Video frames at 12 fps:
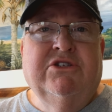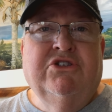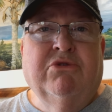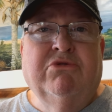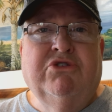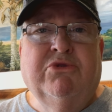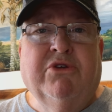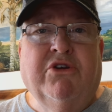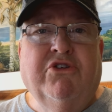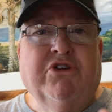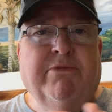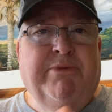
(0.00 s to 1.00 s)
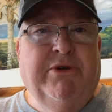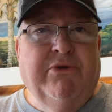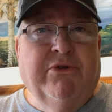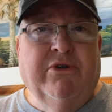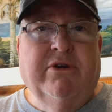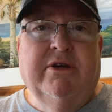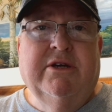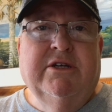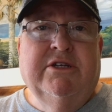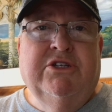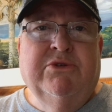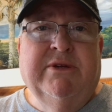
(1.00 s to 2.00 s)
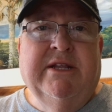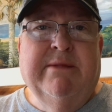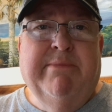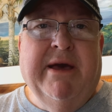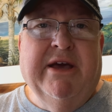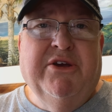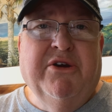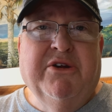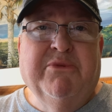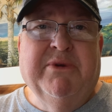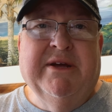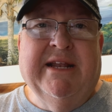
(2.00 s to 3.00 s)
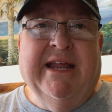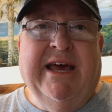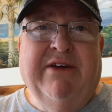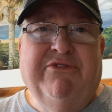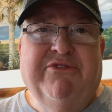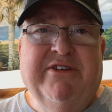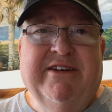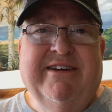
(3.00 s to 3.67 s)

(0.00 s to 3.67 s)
Don't do it on your computer. Do it in the backyard in real life.